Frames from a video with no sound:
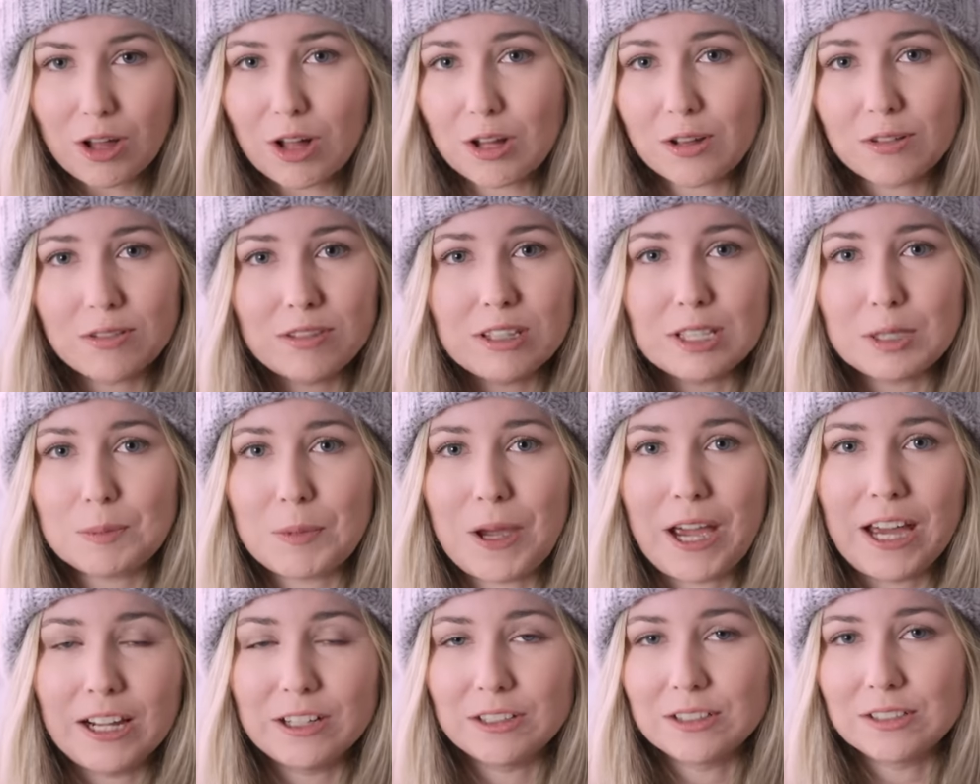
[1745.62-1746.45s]
all of these
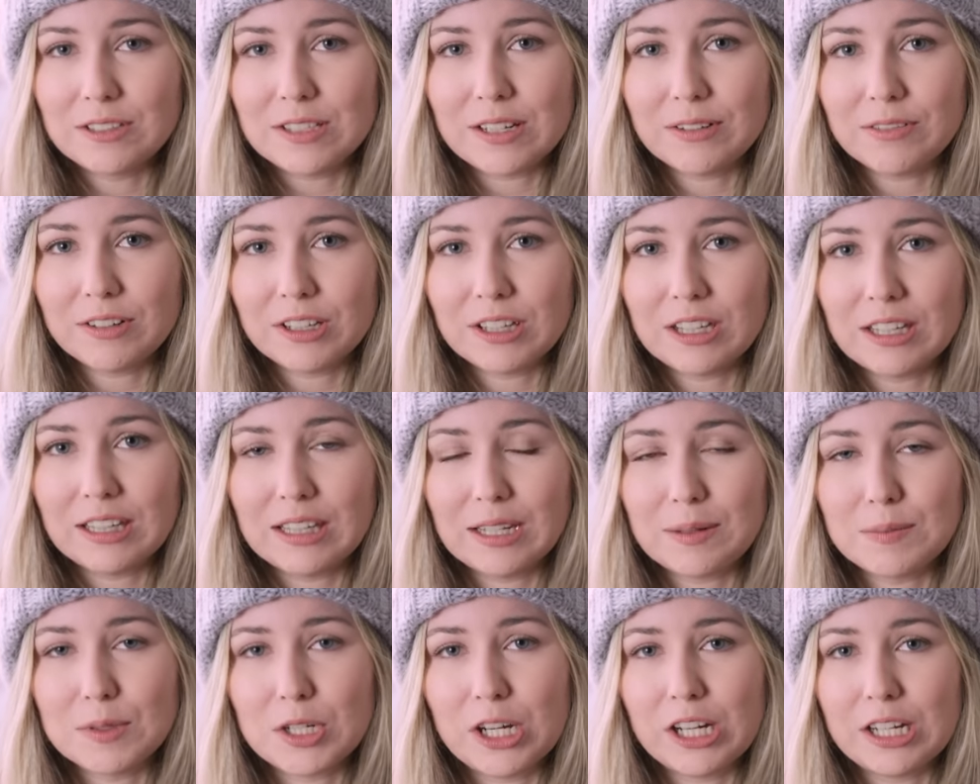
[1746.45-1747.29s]
patterns, everything that
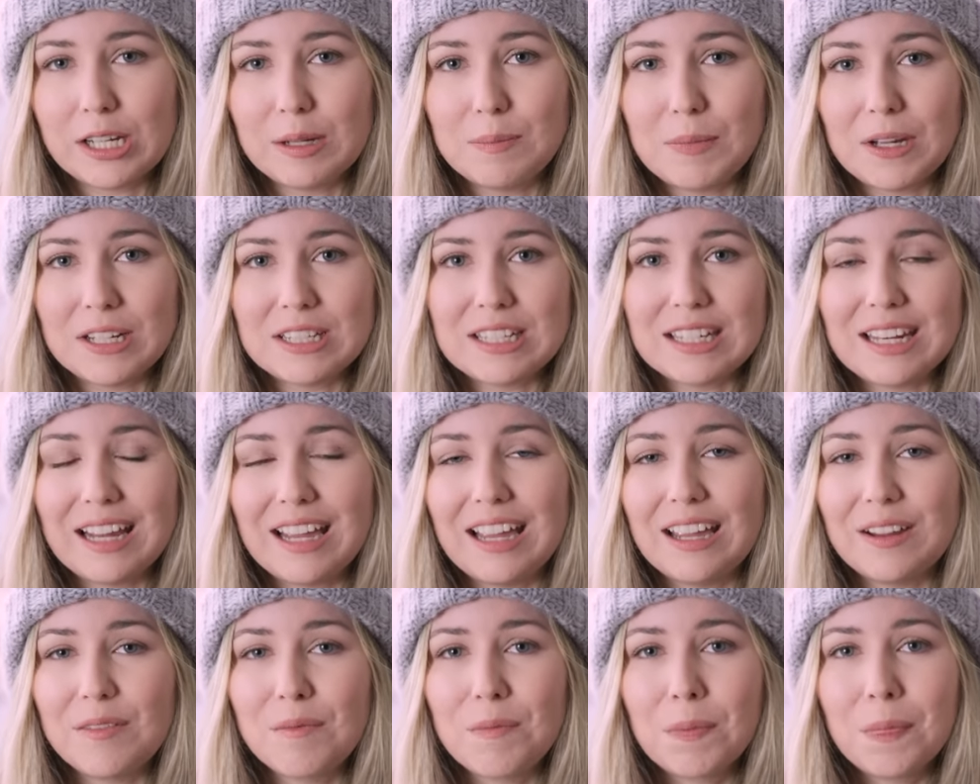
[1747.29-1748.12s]
I'm talking about
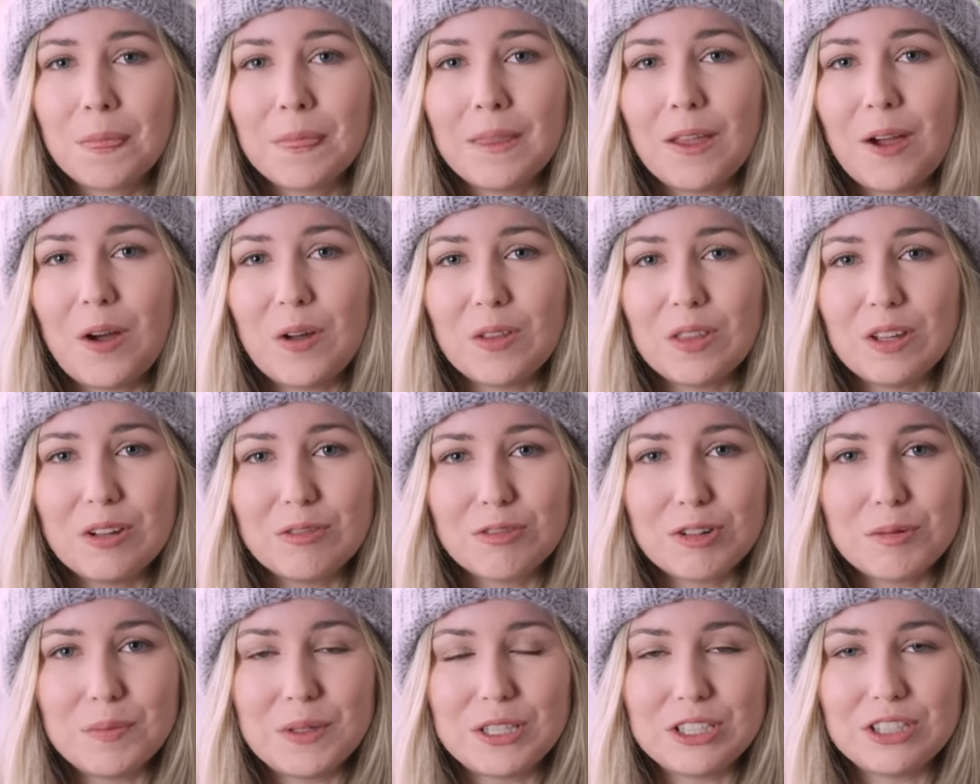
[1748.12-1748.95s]
today. All the
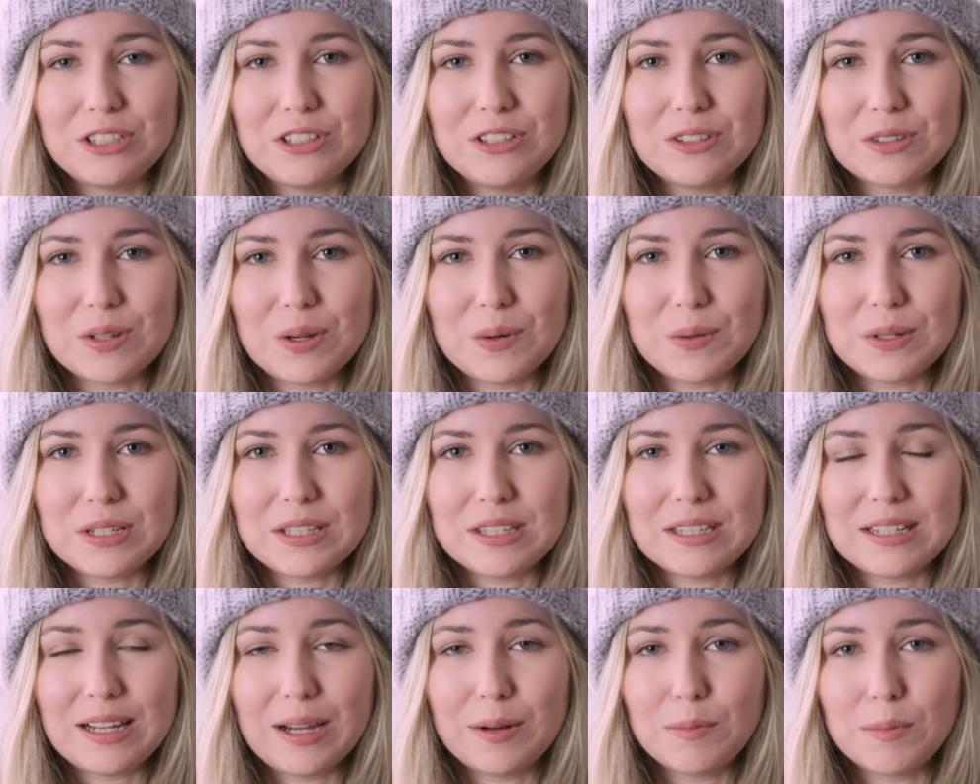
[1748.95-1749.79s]
information is always
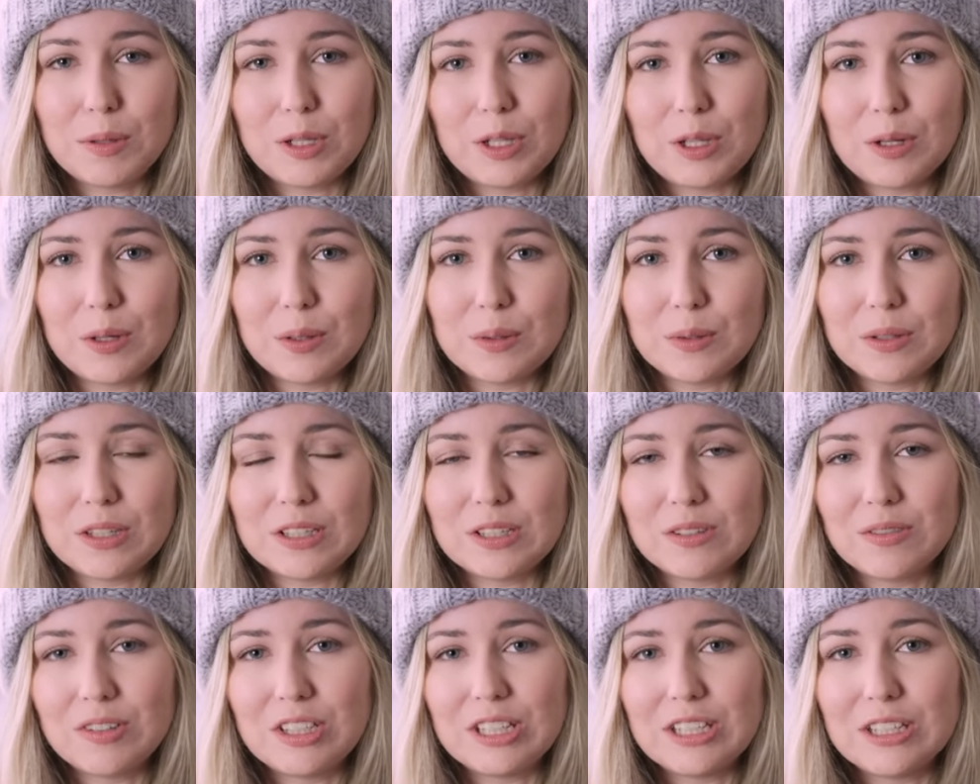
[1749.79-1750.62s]
down below
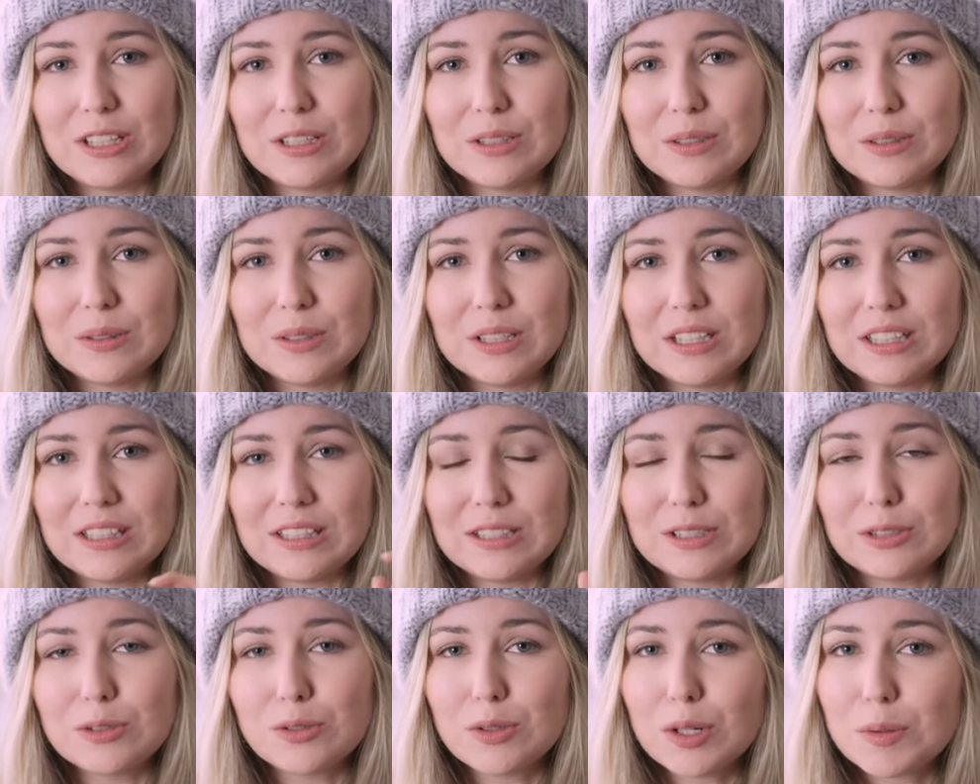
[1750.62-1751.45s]
this video in the
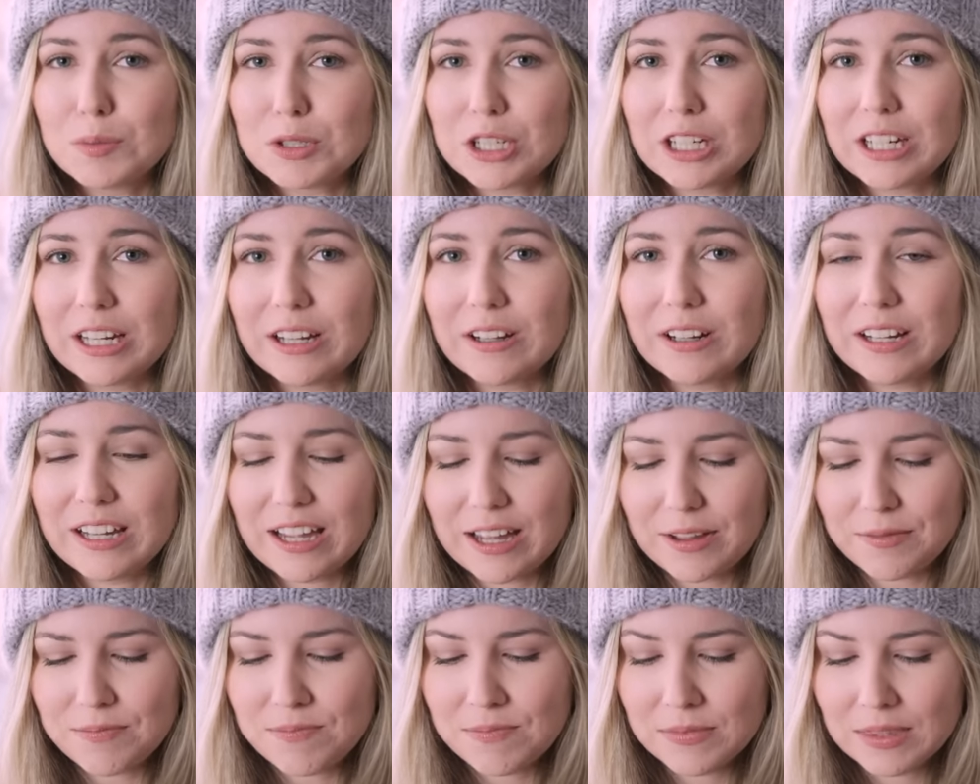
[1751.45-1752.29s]
description
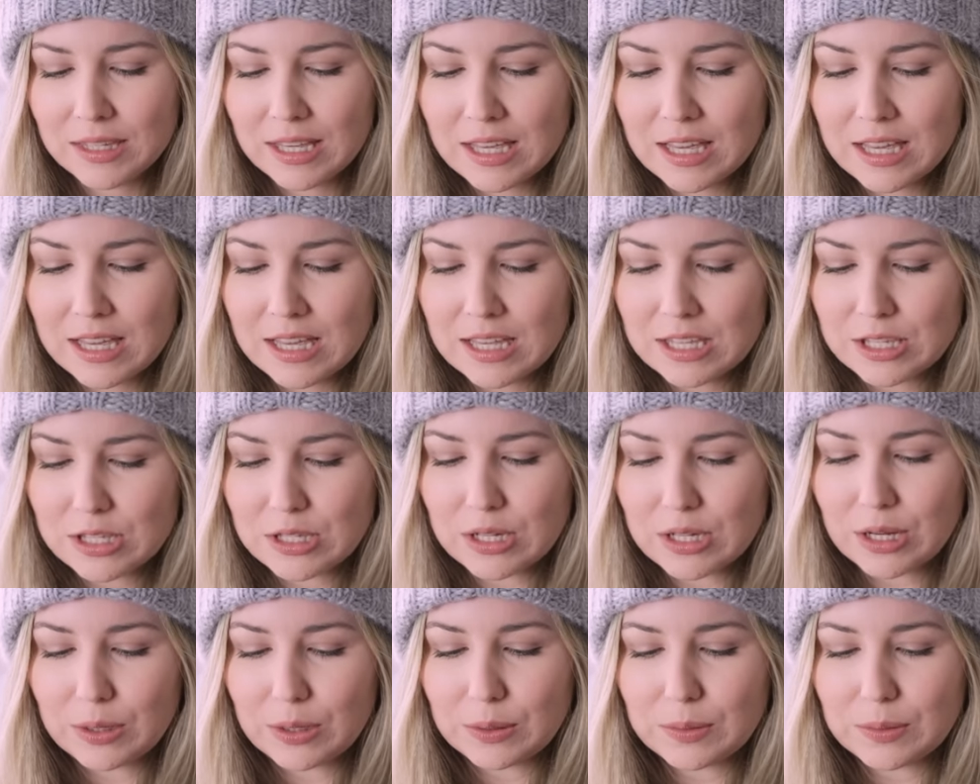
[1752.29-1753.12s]
area.
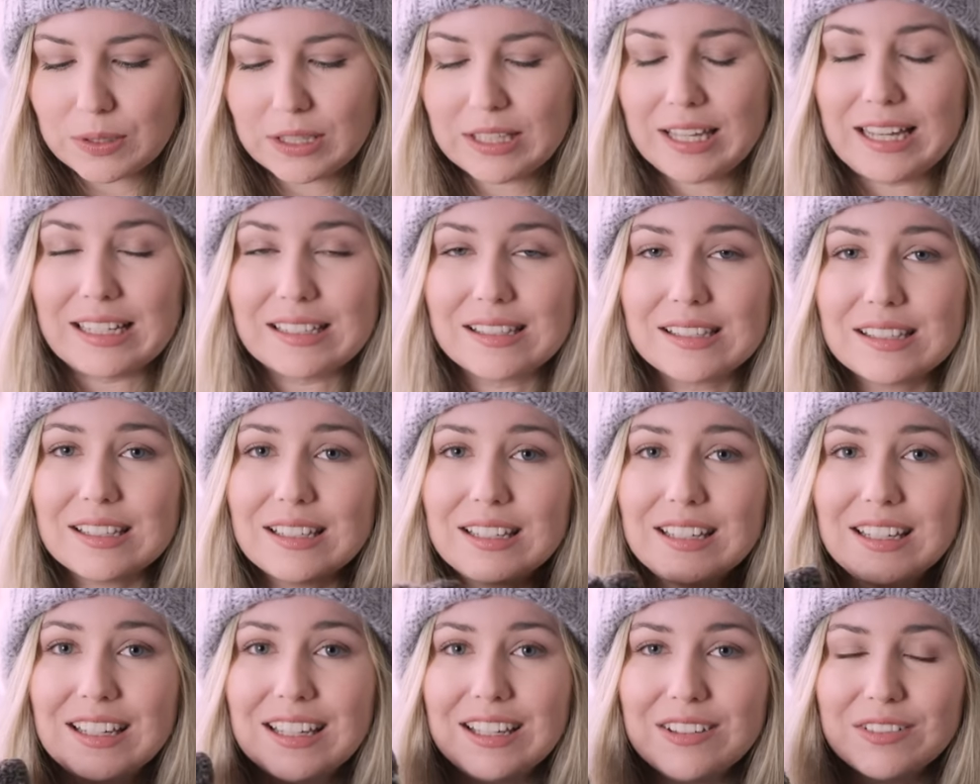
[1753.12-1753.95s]
So yes,
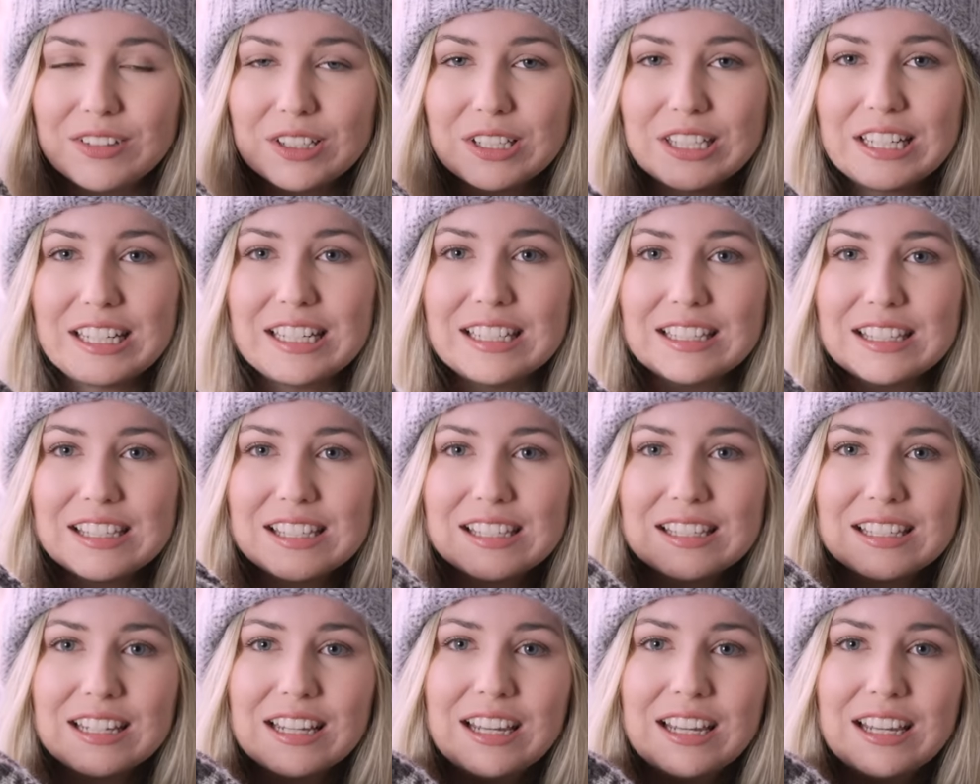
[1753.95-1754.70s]
Evil Knits,